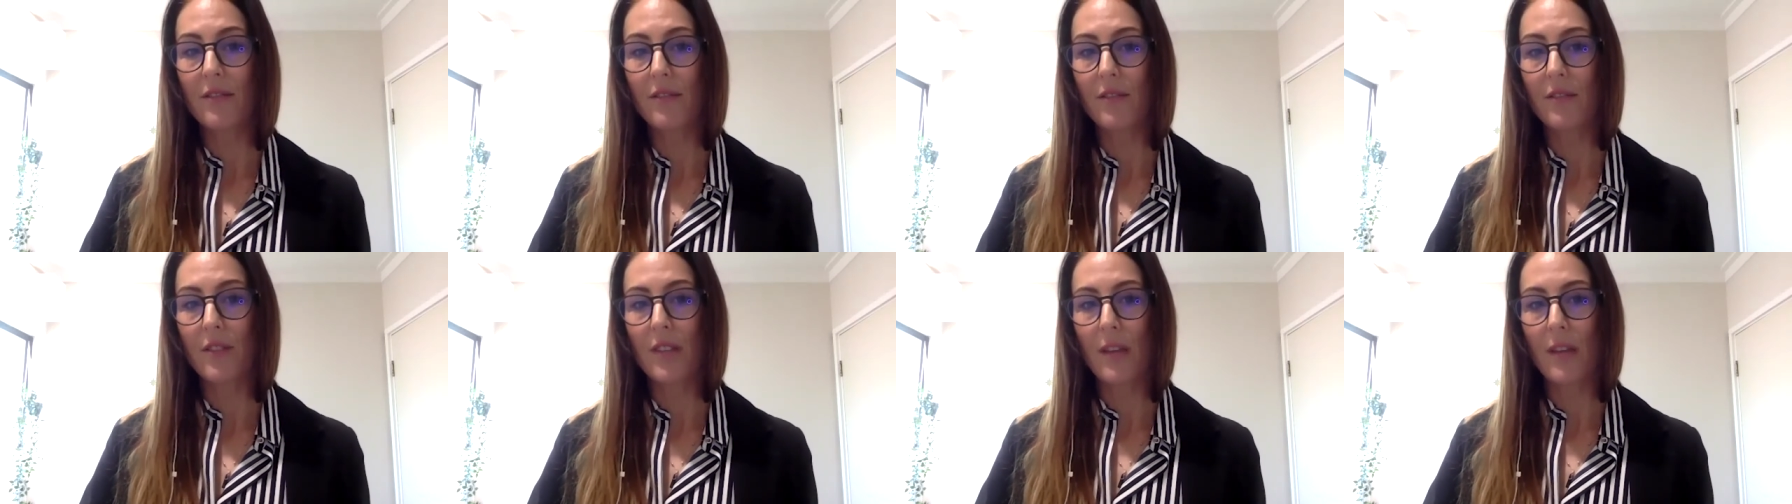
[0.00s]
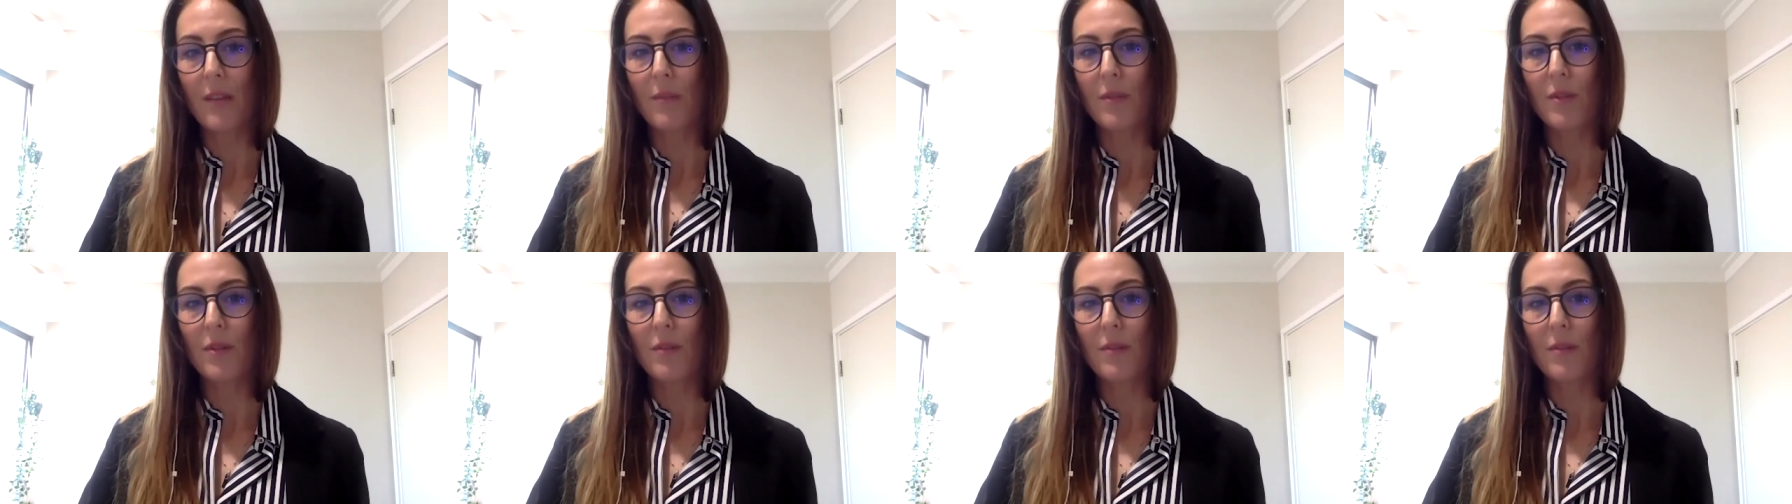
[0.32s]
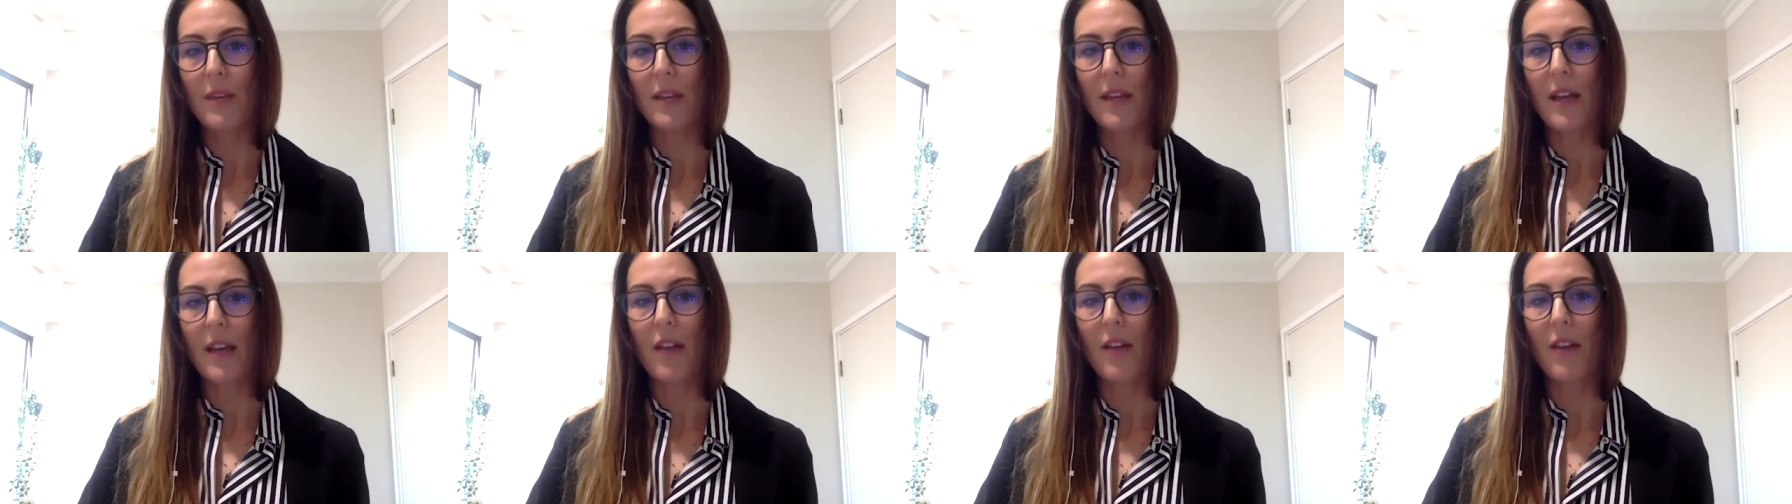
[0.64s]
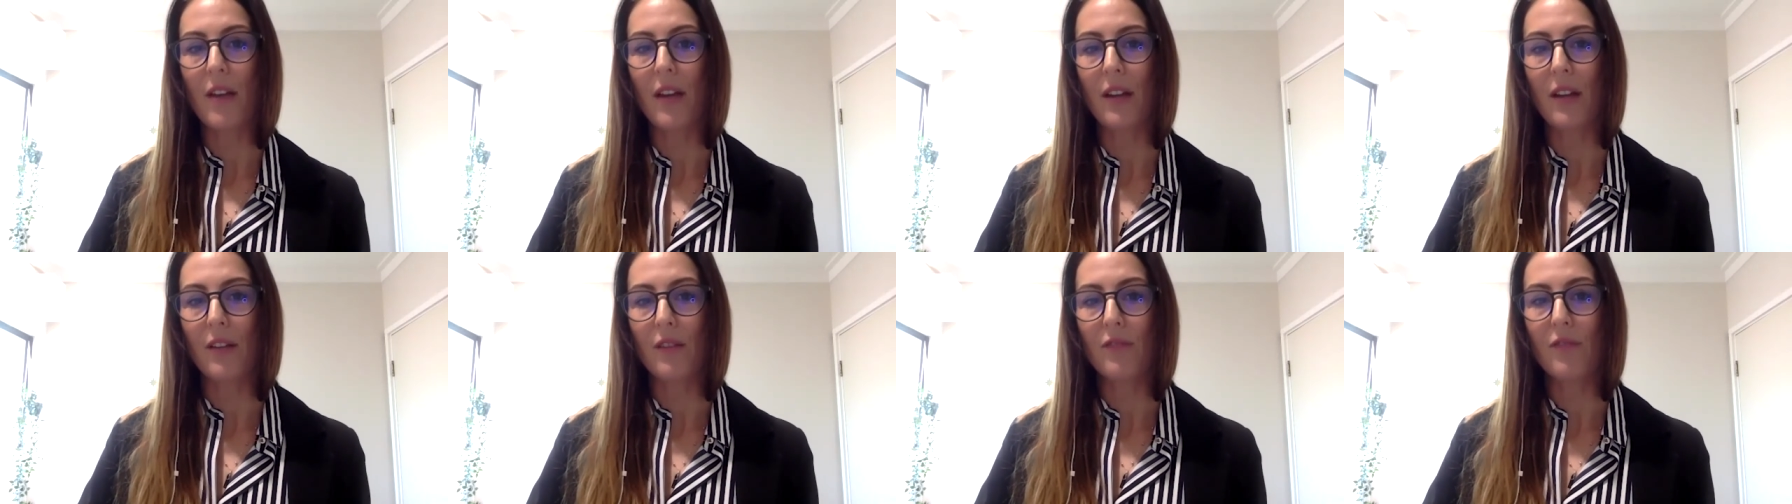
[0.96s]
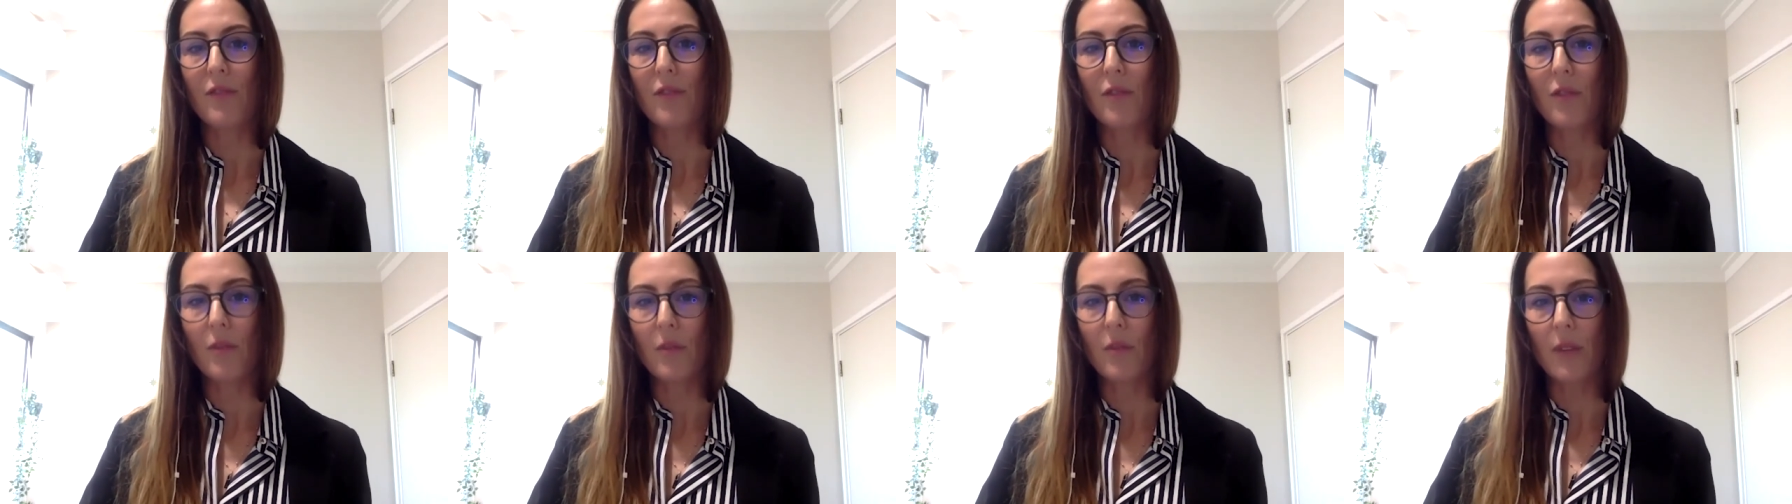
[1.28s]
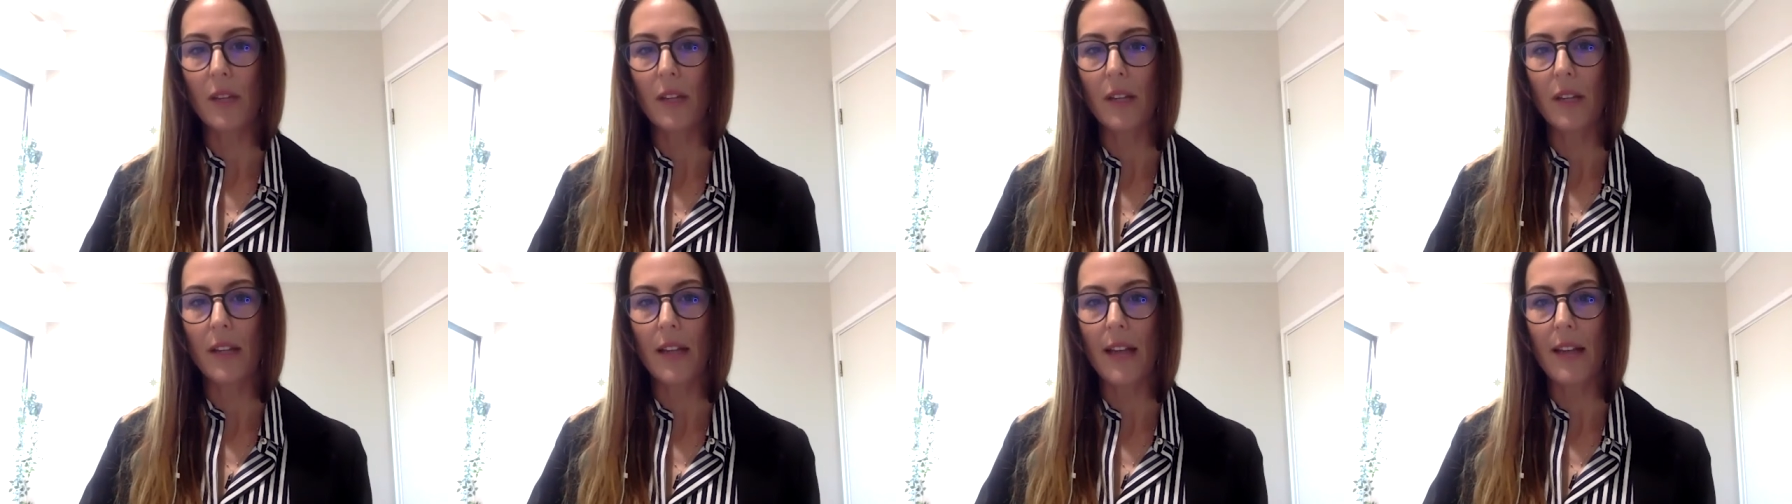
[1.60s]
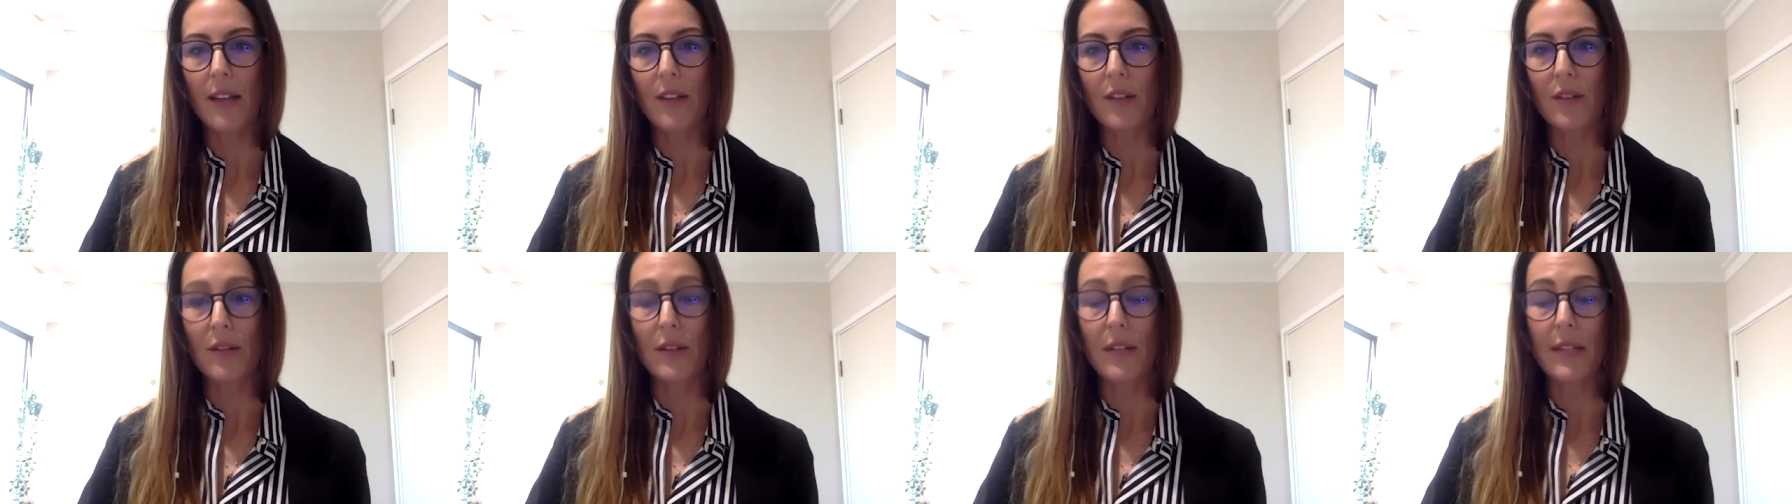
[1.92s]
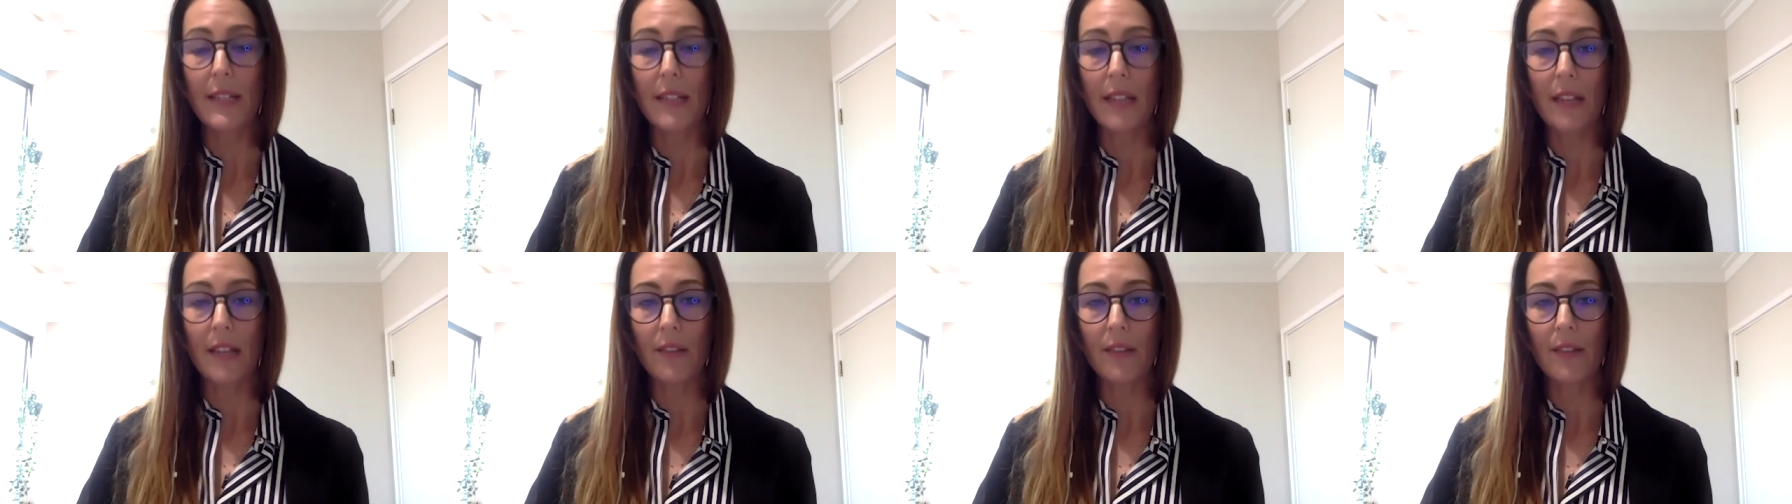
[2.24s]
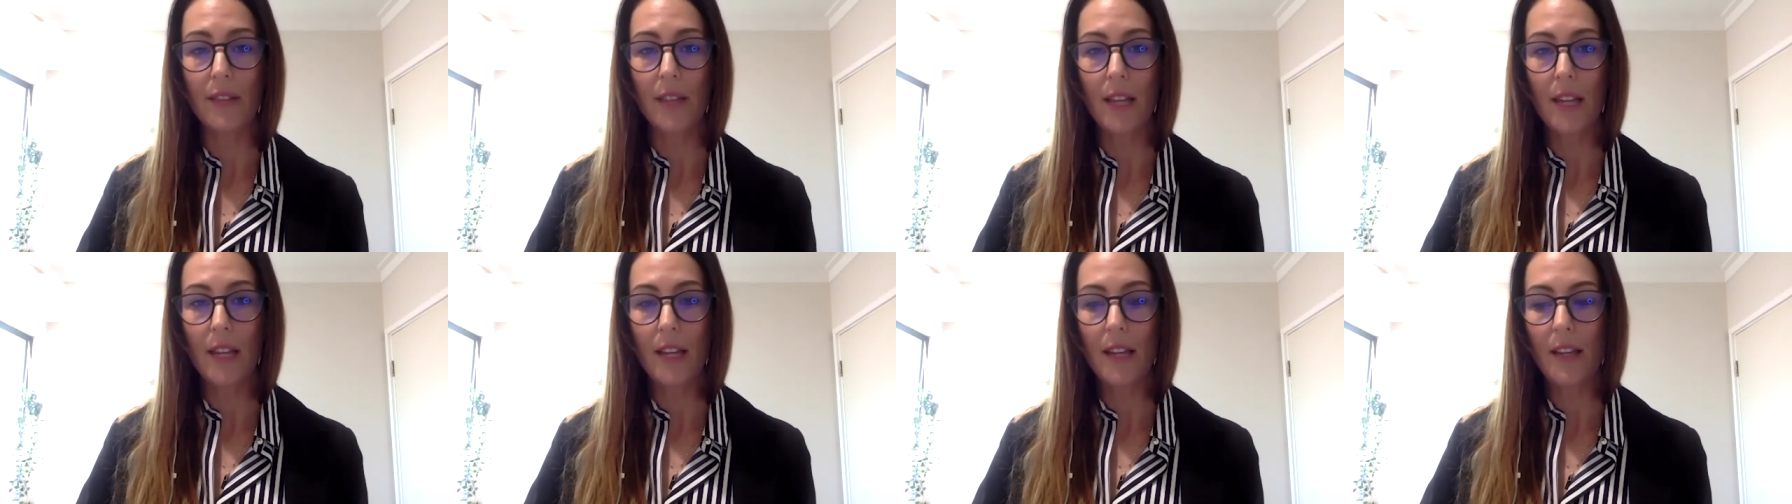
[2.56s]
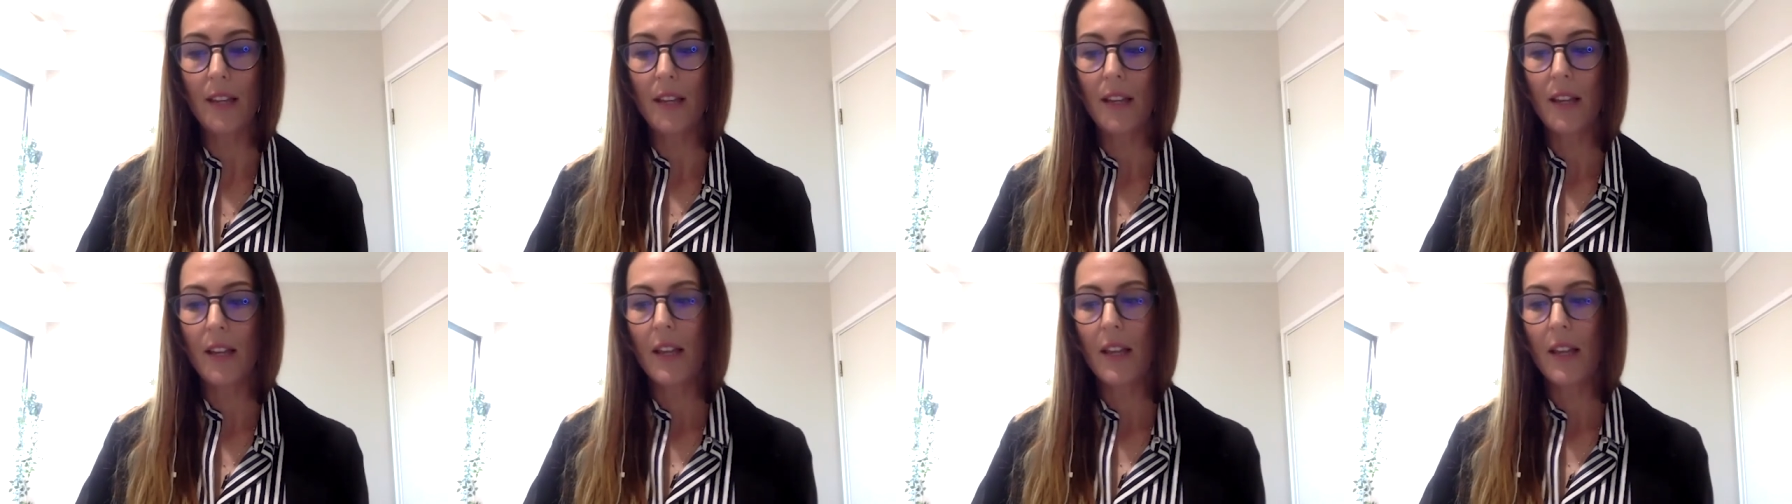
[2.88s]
for them to be carrying forward and do it safely?